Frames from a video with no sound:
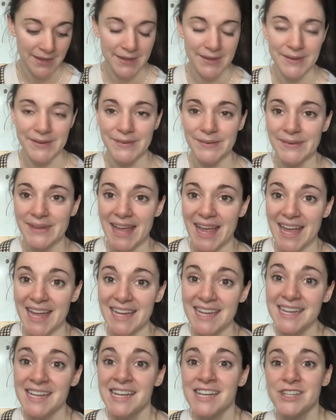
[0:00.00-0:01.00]

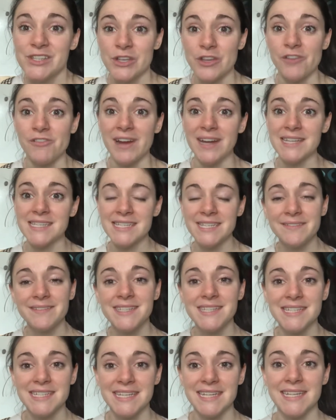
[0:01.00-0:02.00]
Okay, so your
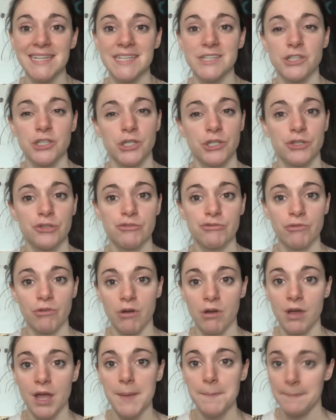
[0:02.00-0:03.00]
activity is to
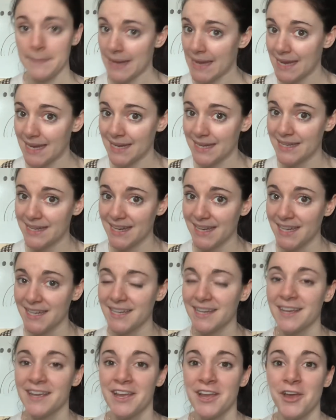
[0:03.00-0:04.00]
draw a
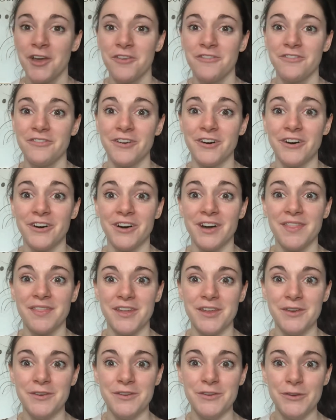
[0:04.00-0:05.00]
picnic for
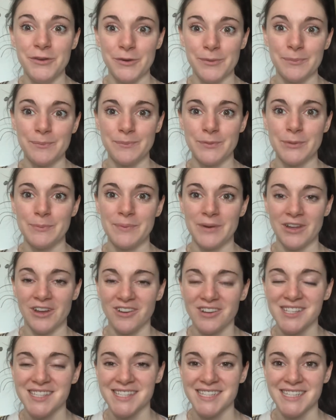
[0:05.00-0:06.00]
the number
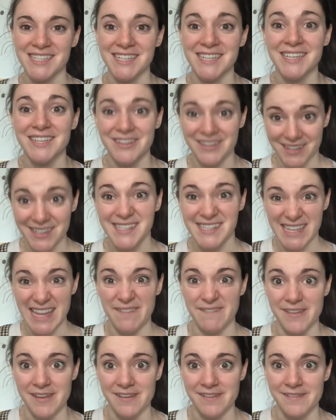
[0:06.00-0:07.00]
blocks to
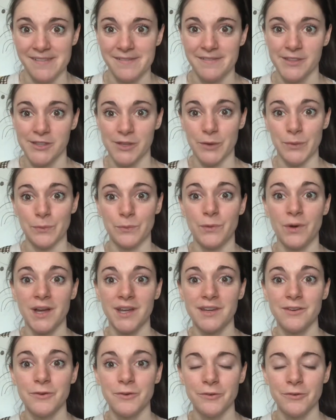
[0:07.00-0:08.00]
7. So
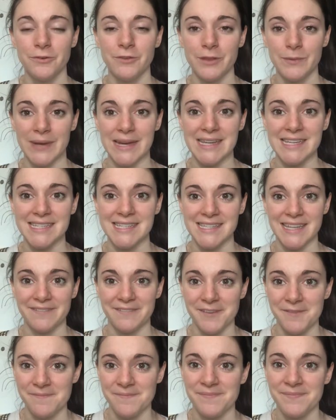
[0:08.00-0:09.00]
1 all the way to 7.